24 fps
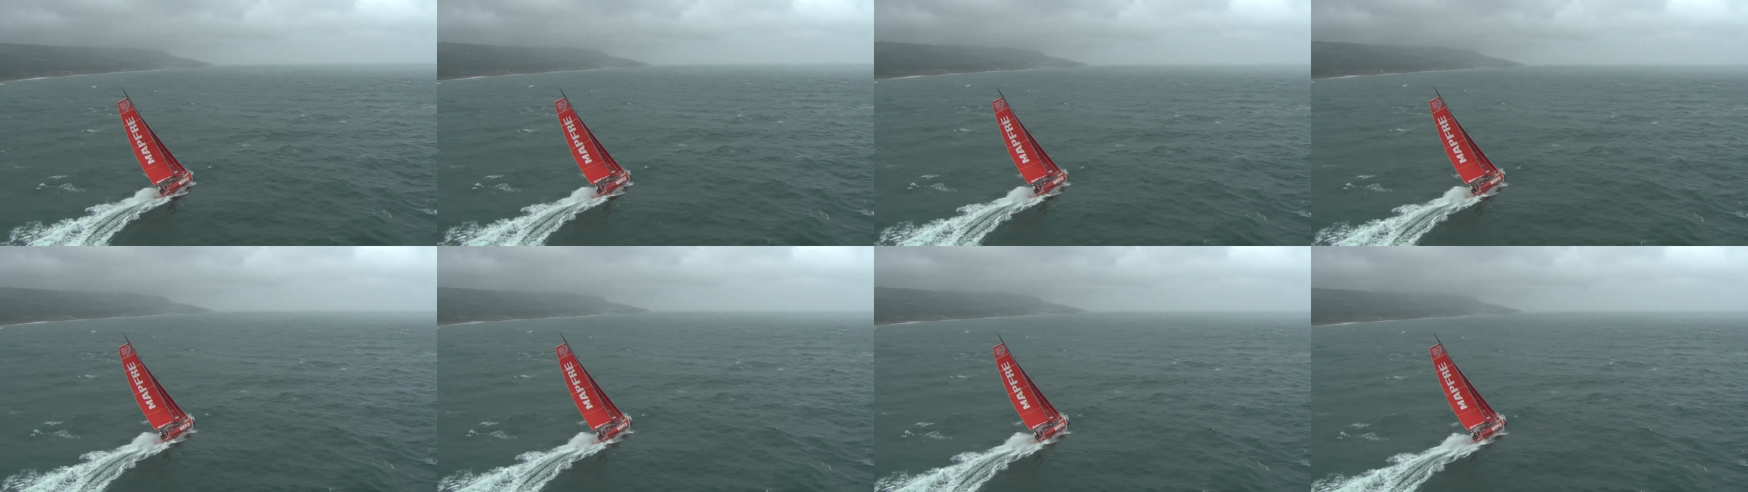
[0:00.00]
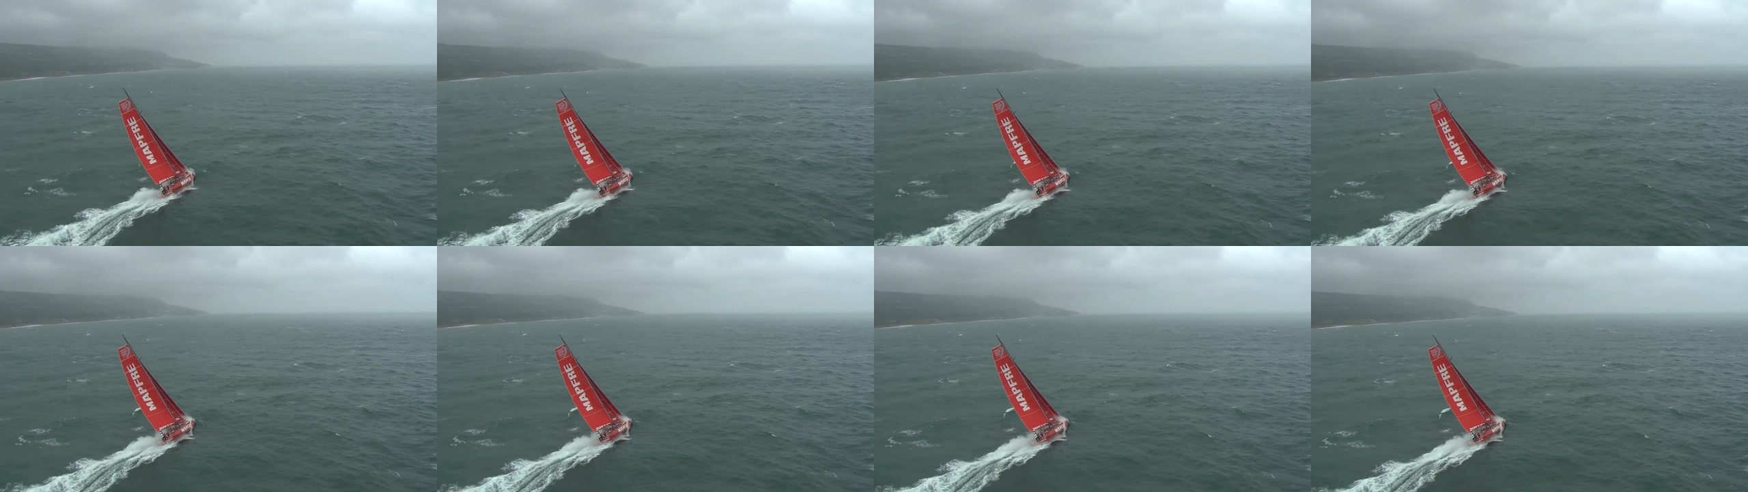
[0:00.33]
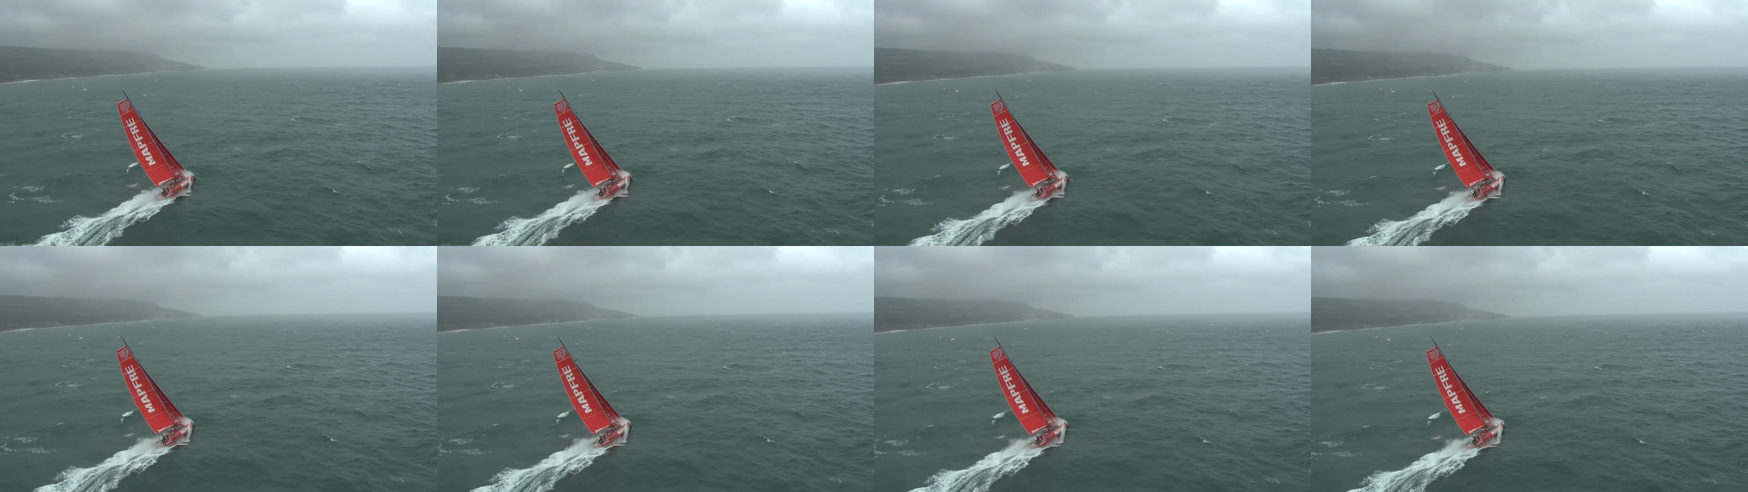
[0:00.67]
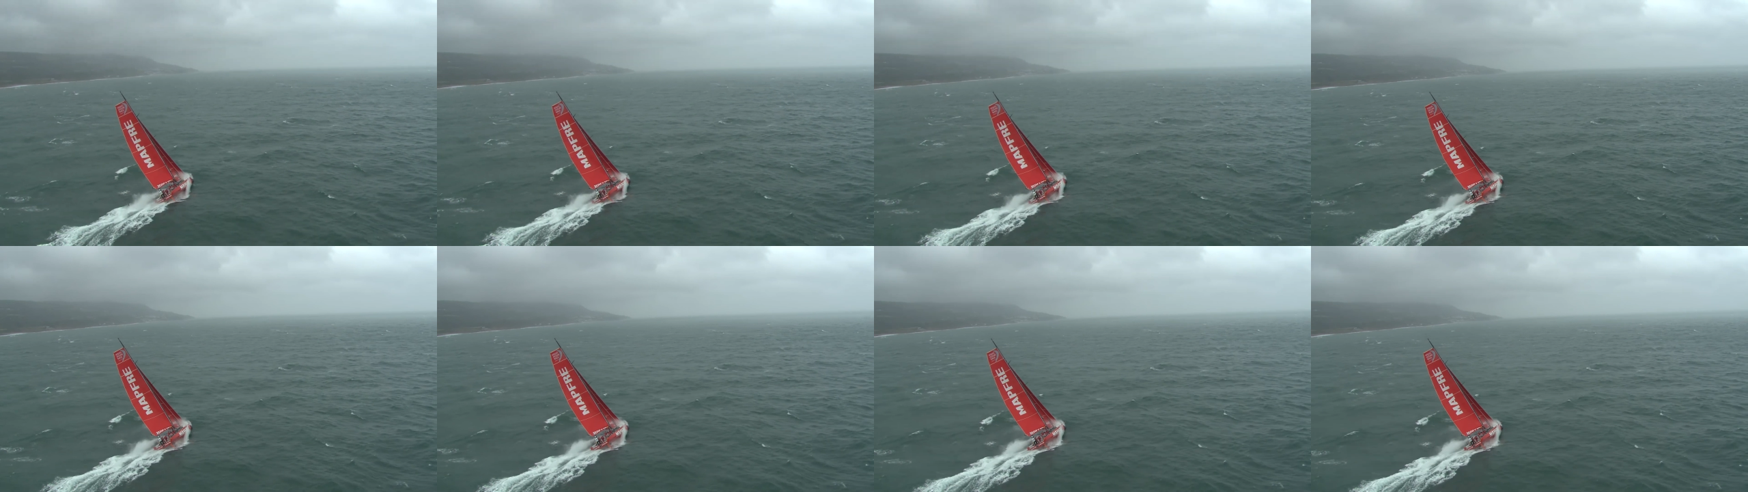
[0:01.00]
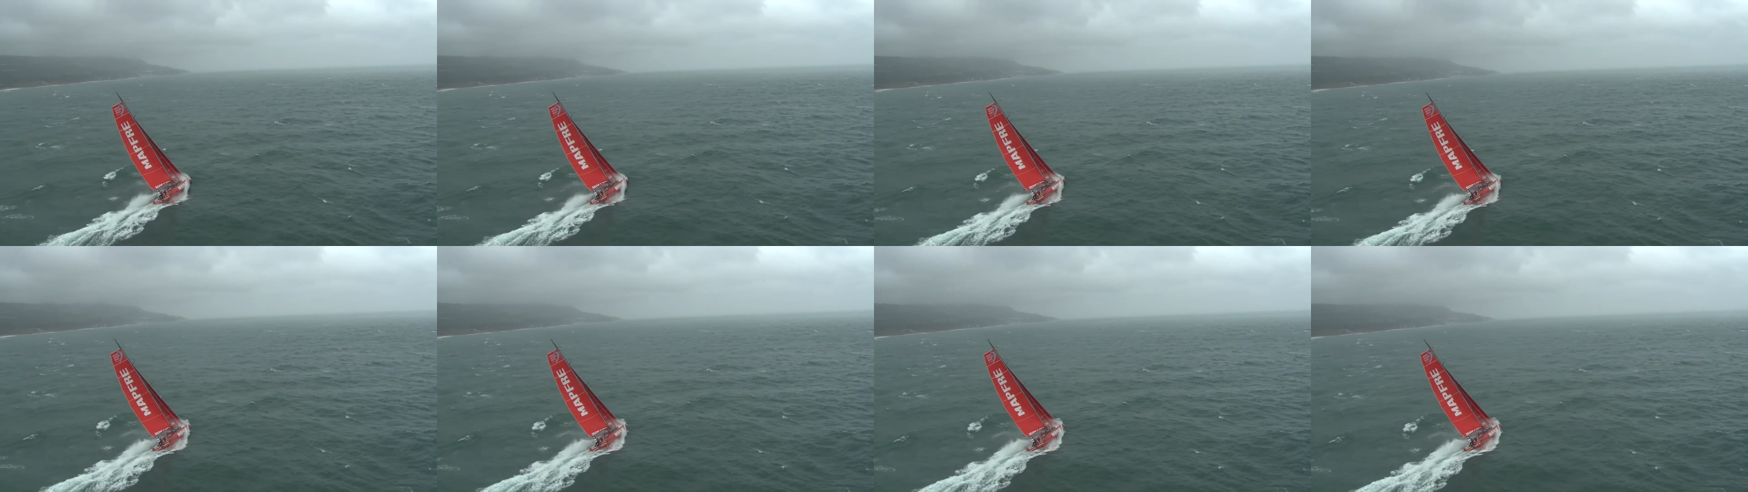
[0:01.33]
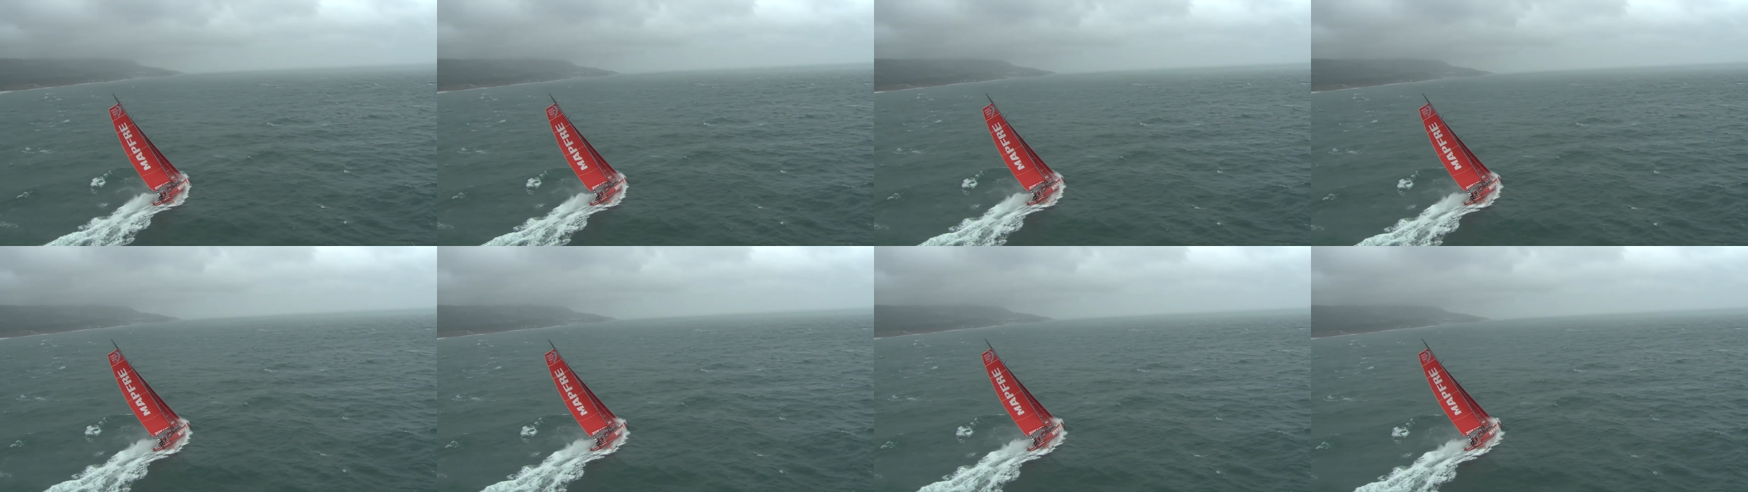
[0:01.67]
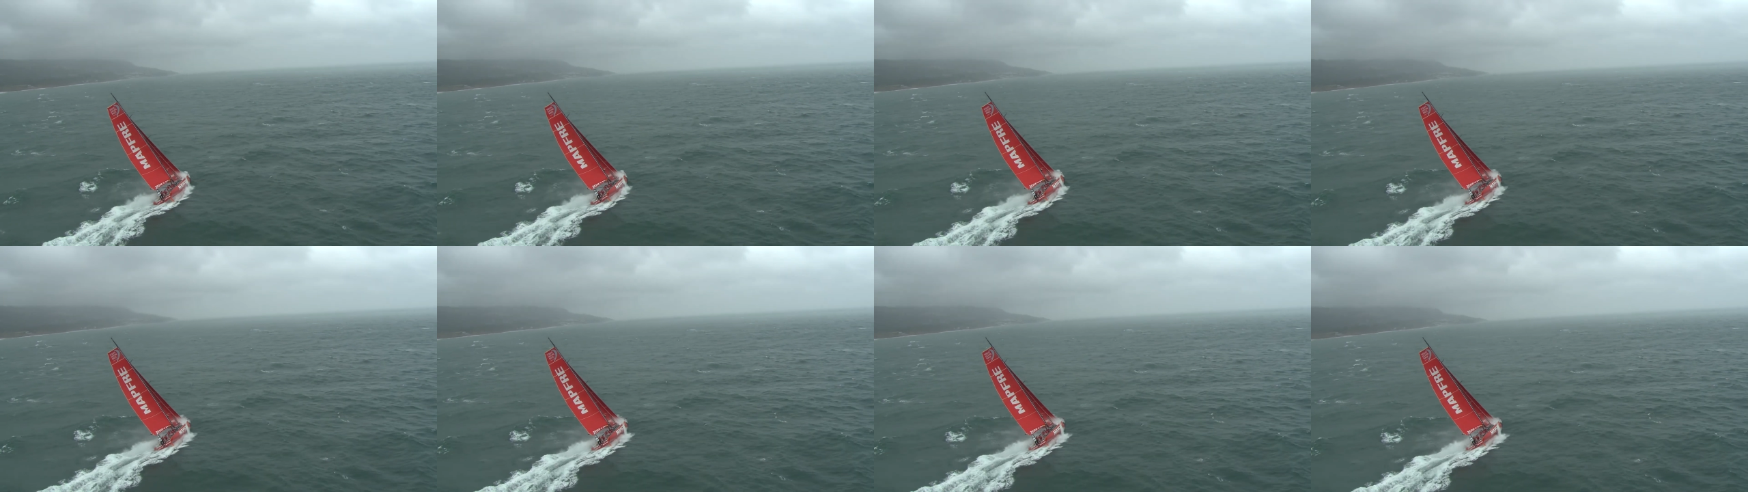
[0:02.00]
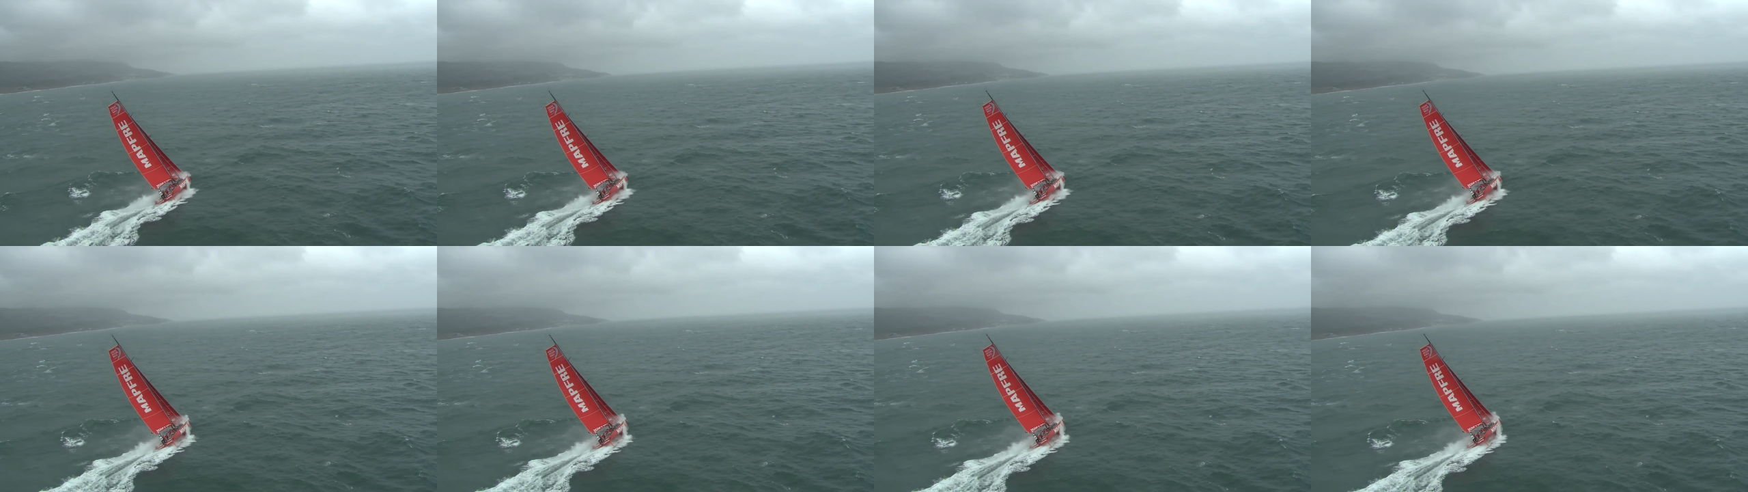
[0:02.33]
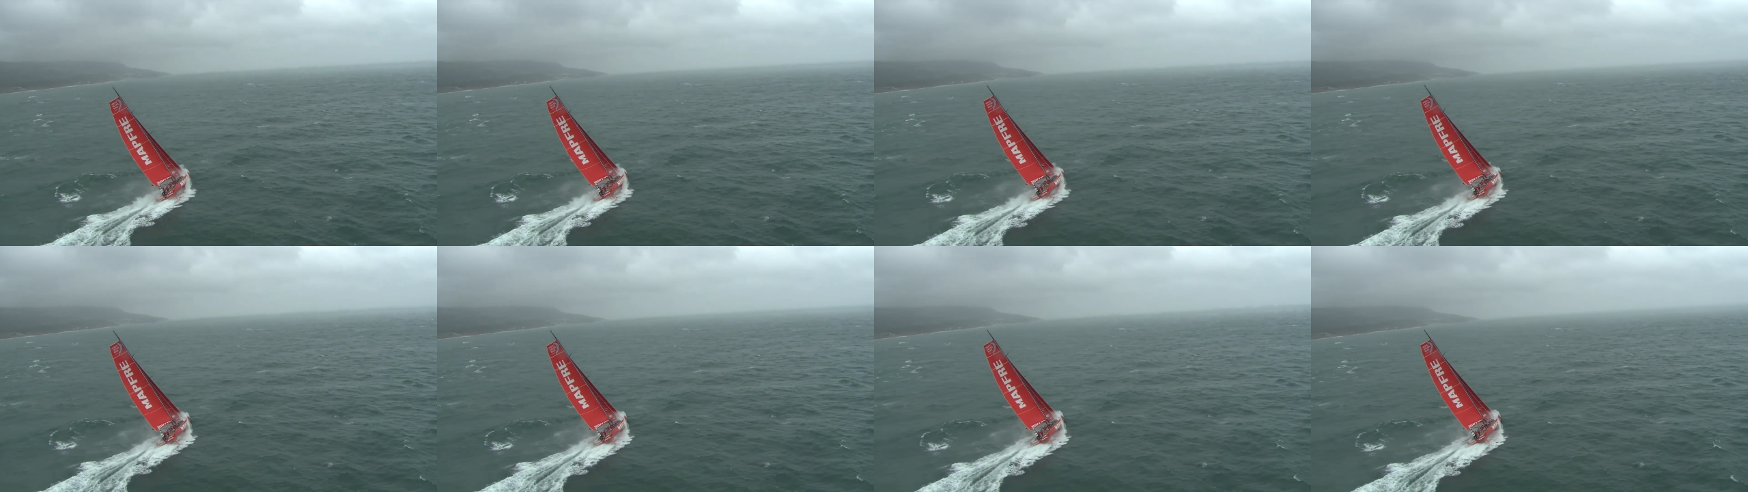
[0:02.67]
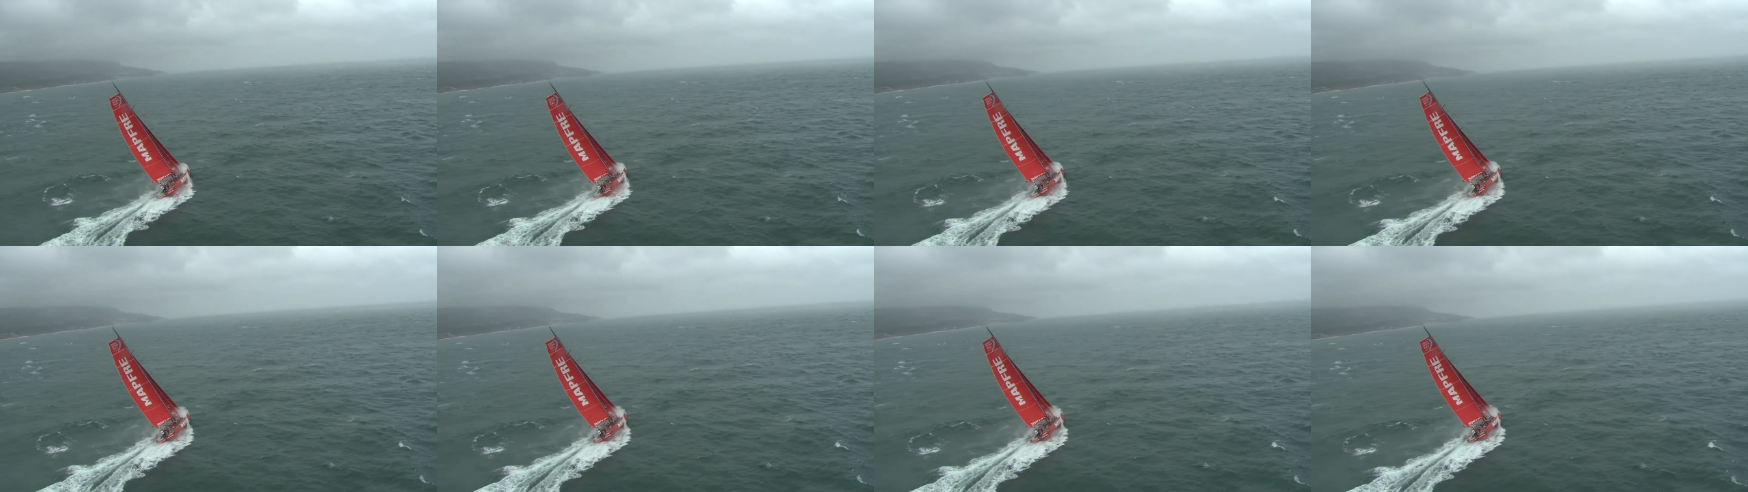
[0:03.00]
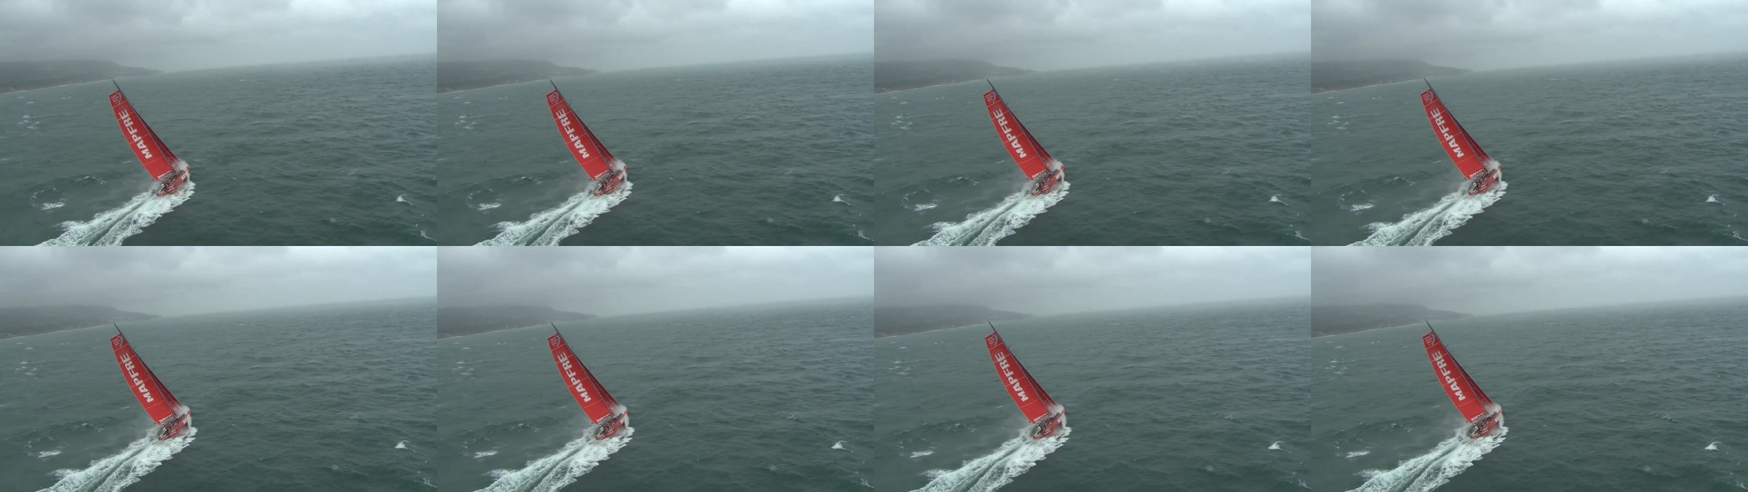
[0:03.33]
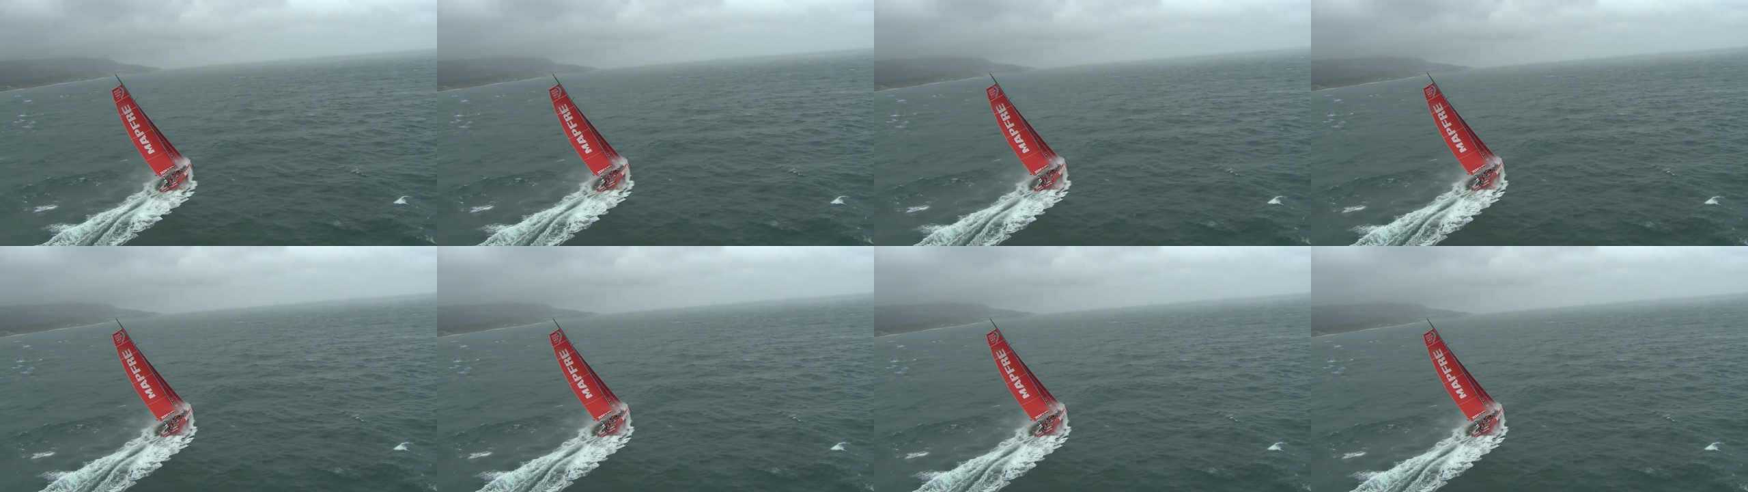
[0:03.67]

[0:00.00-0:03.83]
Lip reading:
[unreadable: no face in view]